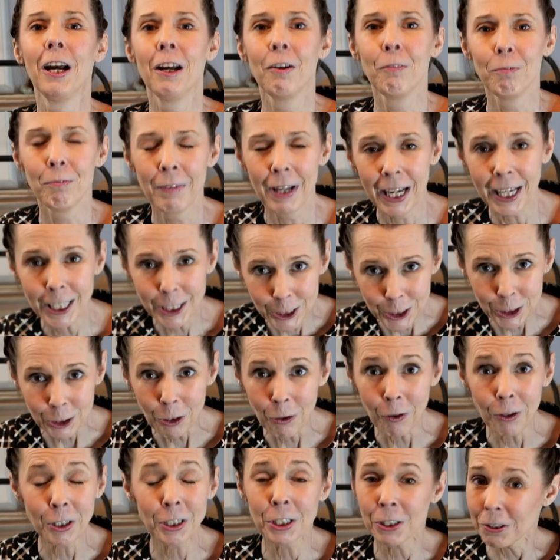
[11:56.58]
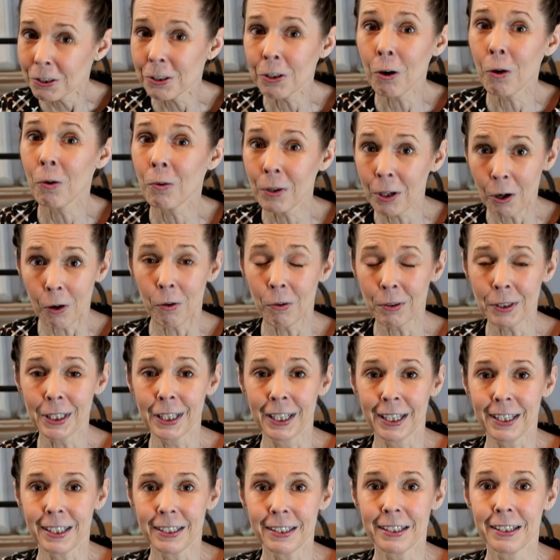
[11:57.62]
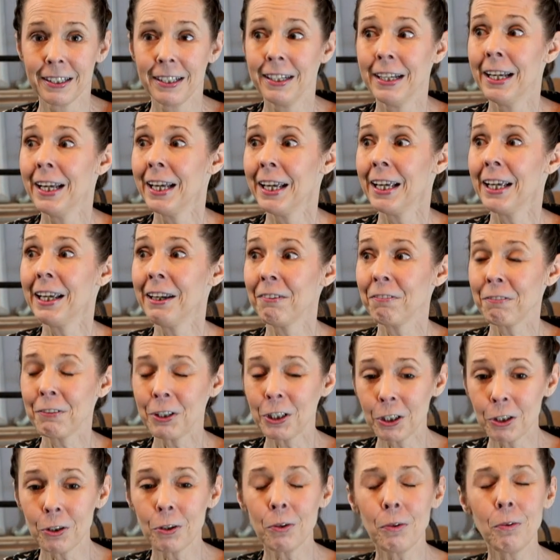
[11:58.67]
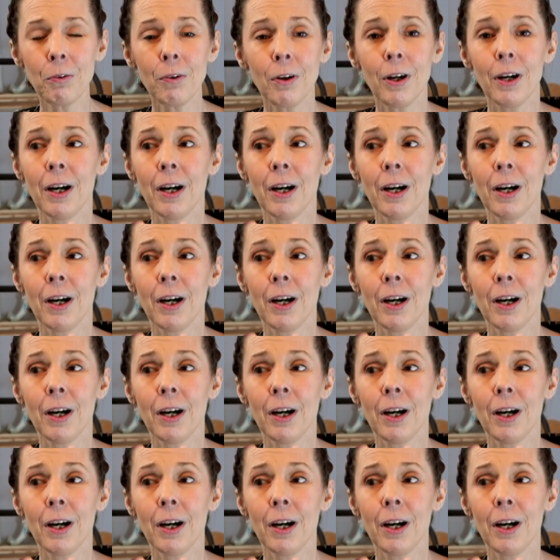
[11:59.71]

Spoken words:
make sure you don't own it. If you